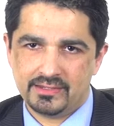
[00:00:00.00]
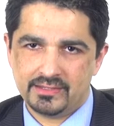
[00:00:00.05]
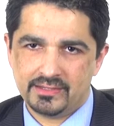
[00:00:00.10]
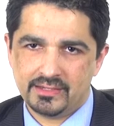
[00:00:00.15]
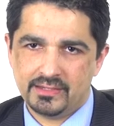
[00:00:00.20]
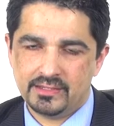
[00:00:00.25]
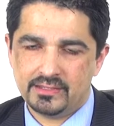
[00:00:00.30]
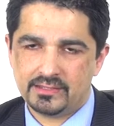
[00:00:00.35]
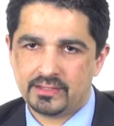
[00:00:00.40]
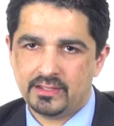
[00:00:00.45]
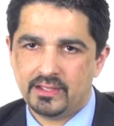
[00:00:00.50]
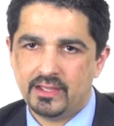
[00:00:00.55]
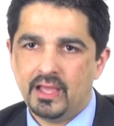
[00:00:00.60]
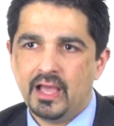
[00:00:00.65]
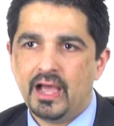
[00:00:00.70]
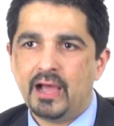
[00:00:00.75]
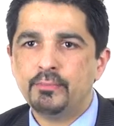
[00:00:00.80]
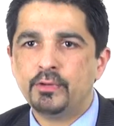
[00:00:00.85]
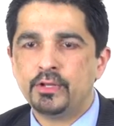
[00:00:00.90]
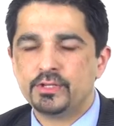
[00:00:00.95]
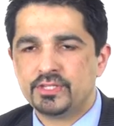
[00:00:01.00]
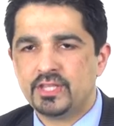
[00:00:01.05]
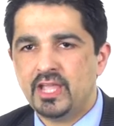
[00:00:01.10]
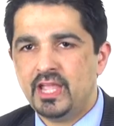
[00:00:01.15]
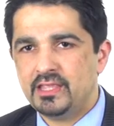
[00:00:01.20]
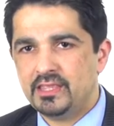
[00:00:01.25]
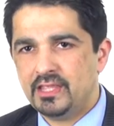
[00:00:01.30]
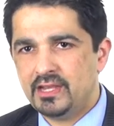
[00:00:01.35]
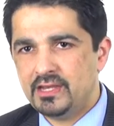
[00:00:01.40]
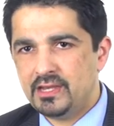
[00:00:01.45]
disease. I'm not
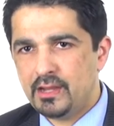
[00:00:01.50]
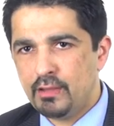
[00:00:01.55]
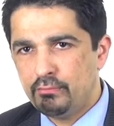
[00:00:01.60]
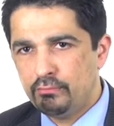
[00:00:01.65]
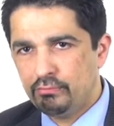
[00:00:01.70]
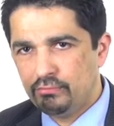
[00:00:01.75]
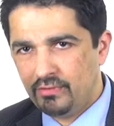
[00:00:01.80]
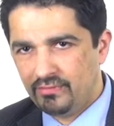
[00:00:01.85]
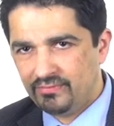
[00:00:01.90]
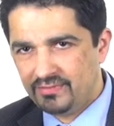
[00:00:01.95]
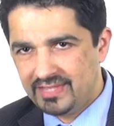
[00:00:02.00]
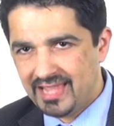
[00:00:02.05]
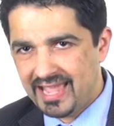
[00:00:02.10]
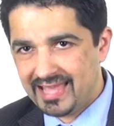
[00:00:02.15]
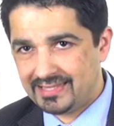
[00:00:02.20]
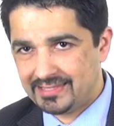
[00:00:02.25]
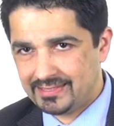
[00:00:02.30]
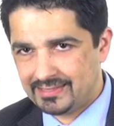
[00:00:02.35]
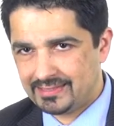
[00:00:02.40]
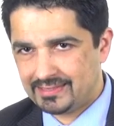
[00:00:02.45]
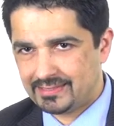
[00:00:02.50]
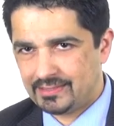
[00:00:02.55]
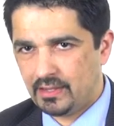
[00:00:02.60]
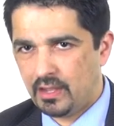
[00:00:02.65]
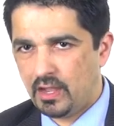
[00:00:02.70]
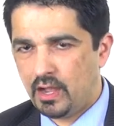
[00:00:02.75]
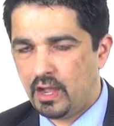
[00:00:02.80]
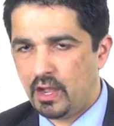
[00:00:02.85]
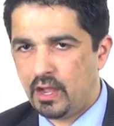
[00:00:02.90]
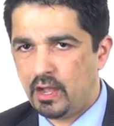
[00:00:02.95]
saying the number of deaths
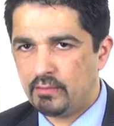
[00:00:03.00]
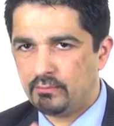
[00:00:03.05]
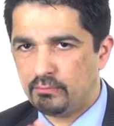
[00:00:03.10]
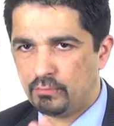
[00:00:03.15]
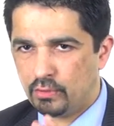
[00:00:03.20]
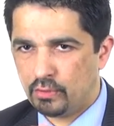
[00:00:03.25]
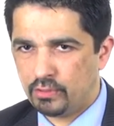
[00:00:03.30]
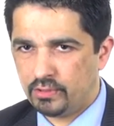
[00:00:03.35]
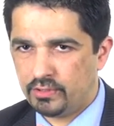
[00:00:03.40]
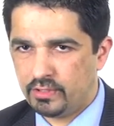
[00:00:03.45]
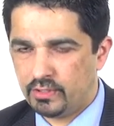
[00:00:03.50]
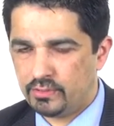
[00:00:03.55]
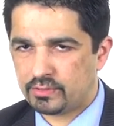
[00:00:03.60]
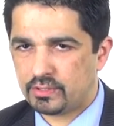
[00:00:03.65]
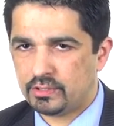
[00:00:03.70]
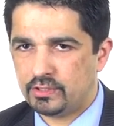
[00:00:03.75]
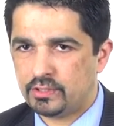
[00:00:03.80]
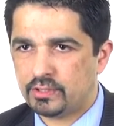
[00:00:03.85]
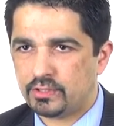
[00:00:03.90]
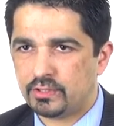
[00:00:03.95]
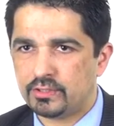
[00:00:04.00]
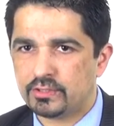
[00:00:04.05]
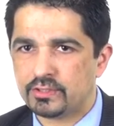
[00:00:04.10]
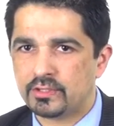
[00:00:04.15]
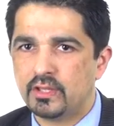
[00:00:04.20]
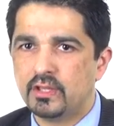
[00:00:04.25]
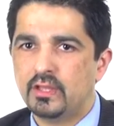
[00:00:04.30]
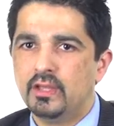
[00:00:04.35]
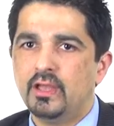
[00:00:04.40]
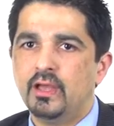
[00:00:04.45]
are more than those conditions.
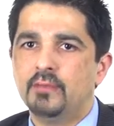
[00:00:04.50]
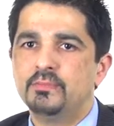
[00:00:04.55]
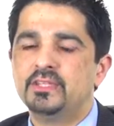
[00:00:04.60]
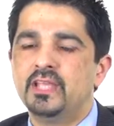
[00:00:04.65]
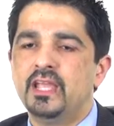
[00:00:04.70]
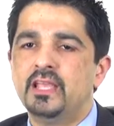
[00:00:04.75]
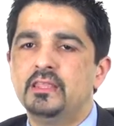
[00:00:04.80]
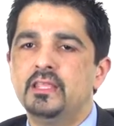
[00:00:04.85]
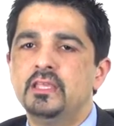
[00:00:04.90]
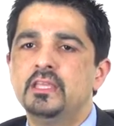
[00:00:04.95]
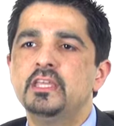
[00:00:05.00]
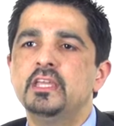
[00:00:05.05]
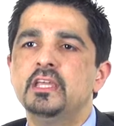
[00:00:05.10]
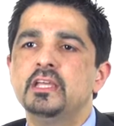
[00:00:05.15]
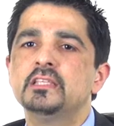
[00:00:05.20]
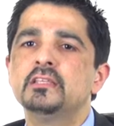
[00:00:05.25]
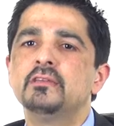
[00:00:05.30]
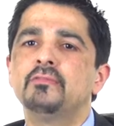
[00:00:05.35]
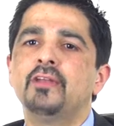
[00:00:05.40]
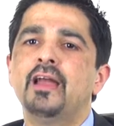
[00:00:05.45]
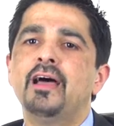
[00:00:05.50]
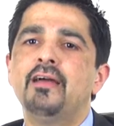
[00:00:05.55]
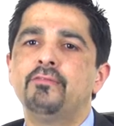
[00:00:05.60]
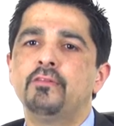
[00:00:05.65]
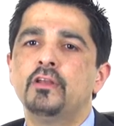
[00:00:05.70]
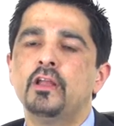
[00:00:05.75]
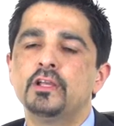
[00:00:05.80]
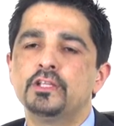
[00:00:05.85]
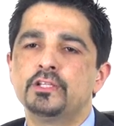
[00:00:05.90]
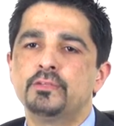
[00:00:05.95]
I'm saying the years of life
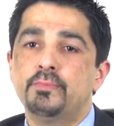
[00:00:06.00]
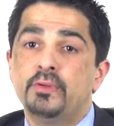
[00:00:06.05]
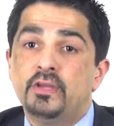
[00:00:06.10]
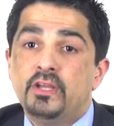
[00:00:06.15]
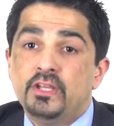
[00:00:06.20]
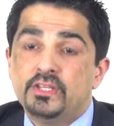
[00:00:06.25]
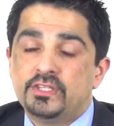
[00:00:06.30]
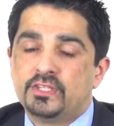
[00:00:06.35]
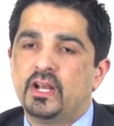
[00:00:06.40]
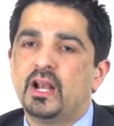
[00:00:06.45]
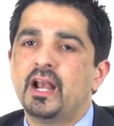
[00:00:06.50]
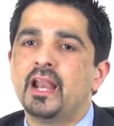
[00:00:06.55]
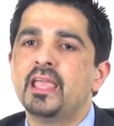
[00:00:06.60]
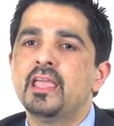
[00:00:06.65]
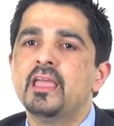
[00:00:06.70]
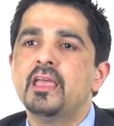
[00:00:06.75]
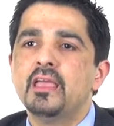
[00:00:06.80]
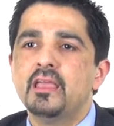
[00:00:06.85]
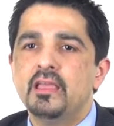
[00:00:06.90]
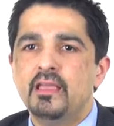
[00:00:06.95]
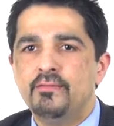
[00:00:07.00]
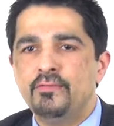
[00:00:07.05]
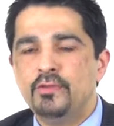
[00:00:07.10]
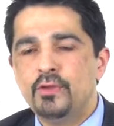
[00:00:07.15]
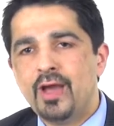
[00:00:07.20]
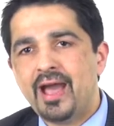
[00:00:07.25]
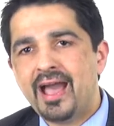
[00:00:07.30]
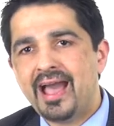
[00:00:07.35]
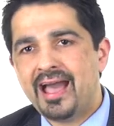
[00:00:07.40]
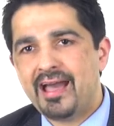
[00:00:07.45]
lost personally, if you
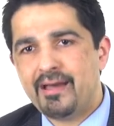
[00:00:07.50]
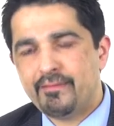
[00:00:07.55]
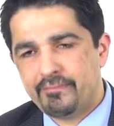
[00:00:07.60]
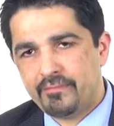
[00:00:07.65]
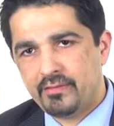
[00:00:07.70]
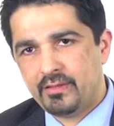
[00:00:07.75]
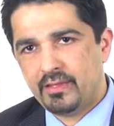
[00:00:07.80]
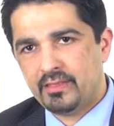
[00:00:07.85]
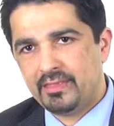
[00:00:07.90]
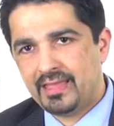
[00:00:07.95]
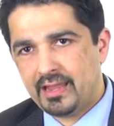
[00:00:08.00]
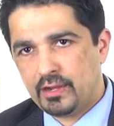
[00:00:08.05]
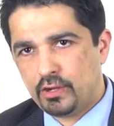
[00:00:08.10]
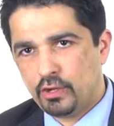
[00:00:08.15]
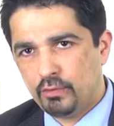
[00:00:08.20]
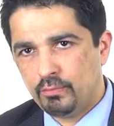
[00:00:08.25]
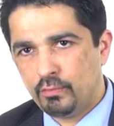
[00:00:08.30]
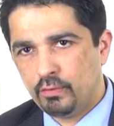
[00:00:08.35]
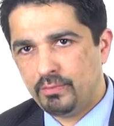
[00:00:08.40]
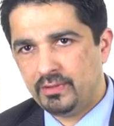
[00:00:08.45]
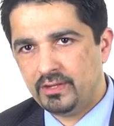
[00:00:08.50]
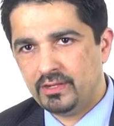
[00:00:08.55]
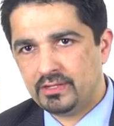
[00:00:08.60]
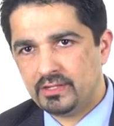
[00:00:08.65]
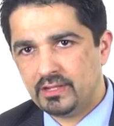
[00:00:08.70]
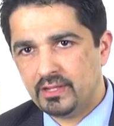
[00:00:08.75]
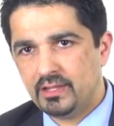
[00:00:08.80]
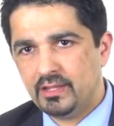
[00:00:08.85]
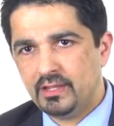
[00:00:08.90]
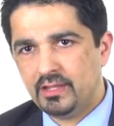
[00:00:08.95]
have that
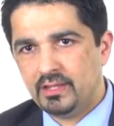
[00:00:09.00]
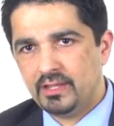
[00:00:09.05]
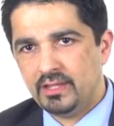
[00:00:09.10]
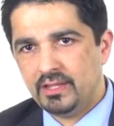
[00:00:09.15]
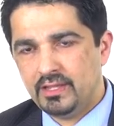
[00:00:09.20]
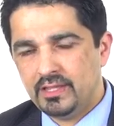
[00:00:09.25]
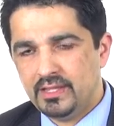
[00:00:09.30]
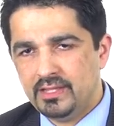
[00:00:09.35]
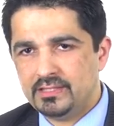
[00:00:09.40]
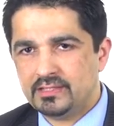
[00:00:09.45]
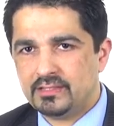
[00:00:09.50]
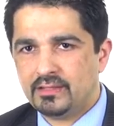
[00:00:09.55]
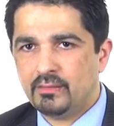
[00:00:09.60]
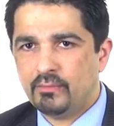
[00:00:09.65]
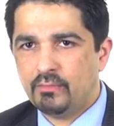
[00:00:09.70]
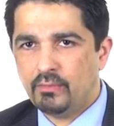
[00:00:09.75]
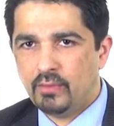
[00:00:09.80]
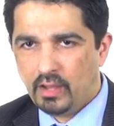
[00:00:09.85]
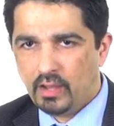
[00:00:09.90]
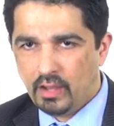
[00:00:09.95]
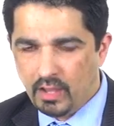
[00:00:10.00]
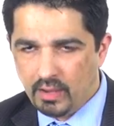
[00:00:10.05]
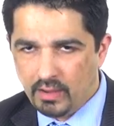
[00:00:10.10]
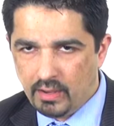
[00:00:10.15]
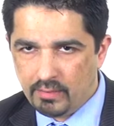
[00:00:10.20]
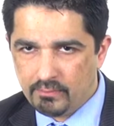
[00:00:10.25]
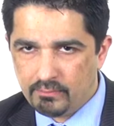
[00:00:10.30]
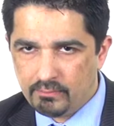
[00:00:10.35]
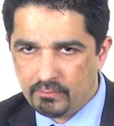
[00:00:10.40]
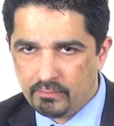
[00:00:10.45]
comorbidity, is
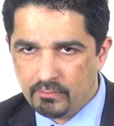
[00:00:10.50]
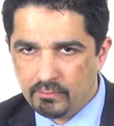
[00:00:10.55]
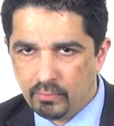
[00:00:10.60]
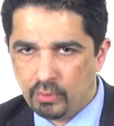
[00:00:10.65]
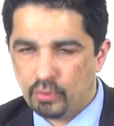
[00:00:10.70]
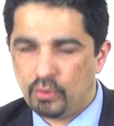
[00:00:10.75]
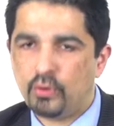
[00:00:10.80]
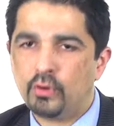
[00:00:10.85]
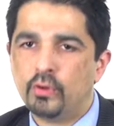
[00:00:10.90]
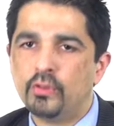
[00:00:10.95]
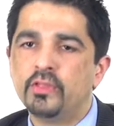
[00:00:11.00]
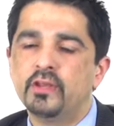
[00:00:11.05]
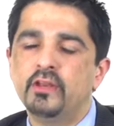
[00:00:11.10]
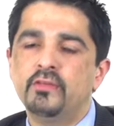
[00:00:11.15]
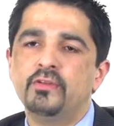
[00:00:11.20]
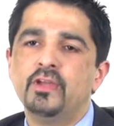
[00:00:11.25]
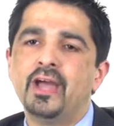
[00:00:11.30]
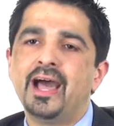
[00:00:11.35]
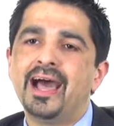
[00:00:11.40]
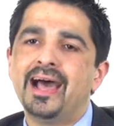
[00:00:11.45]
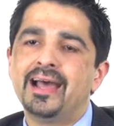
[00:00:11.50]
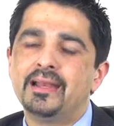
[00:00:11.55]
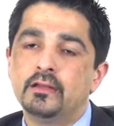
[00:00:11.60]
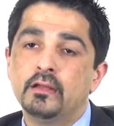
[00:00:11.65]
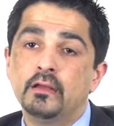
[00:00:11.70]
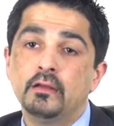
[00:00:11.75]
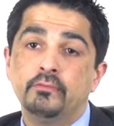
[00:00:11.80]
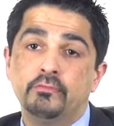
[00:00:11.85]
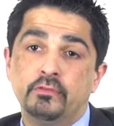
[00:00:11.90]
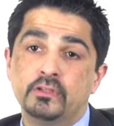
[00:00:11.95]
more than if you had,
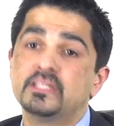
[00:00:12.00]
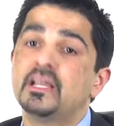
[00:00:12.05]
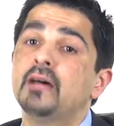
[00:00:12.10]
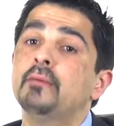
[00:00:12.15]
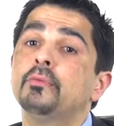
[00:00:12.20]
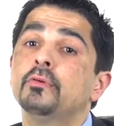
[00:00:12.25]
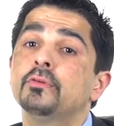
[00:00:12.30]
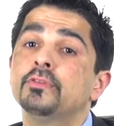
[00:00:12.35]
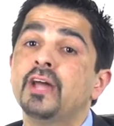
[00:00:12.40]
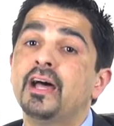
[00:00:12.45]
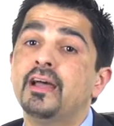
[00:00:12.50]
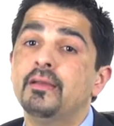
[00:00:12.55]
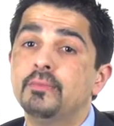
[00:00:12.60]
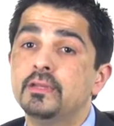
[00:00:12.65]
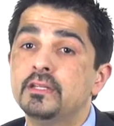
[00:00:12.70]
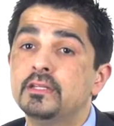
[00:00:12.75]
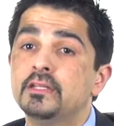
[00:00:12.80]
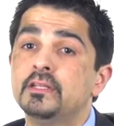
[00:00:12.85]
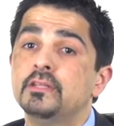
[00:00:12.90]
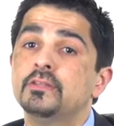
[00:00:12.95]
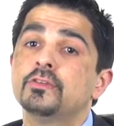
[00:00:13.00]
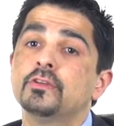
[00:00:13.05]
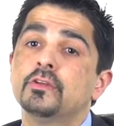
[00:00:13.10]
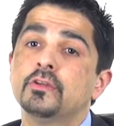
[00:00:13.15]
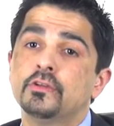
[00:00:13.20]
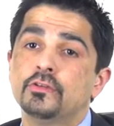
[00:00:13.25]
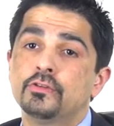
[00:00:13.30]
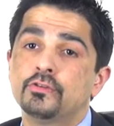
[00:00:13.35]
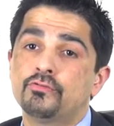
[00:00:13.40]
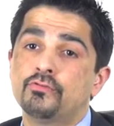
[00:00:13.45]
for example, diabetes,
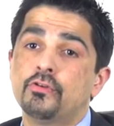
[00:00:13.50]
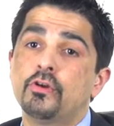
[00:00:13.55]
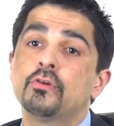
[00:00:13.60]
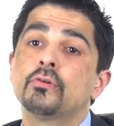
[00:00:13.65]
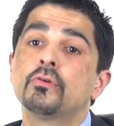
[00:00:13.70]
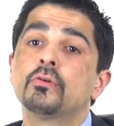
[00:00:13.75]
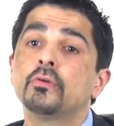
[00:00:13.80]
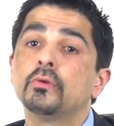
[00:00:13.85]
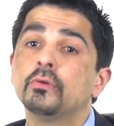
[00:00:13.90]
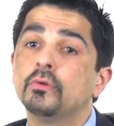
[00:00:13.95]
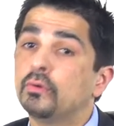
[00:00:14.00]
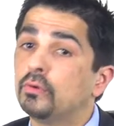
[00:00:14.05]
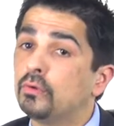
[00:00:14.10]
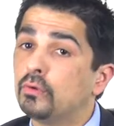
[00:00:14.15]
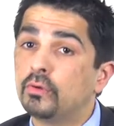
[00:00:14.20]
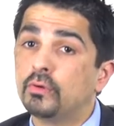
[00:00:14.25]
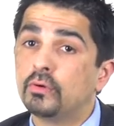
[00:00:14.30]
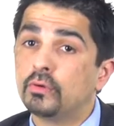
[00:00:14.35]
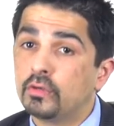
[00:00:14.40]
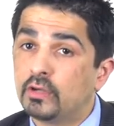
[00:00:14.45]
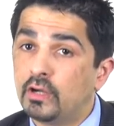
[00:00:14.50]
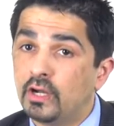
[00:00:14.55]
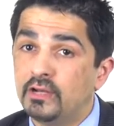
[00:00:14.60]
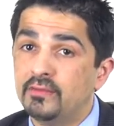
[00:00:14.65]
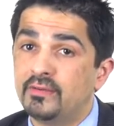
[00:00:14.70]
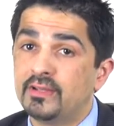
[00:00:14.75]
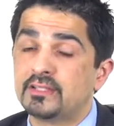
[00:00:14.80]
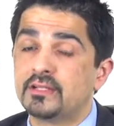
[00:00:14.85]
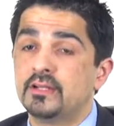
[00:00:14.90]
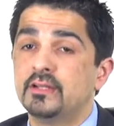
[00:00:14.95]
stroke, or
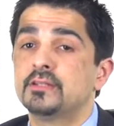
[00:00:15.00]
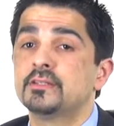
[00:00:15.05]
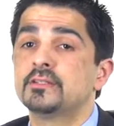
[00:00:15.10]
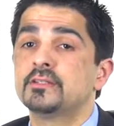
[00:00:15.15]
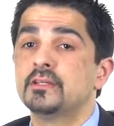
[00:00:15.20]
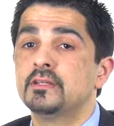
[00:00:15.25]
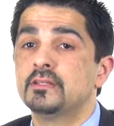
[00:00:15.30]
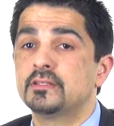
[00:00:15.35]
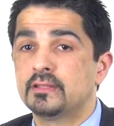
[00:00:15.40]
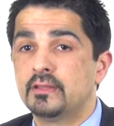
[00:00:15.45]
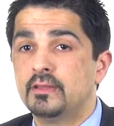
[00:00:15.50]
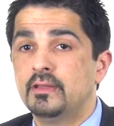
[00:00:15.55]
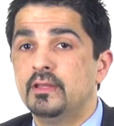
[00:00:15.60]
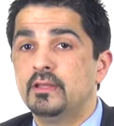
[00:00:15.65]
cardiovascular disease.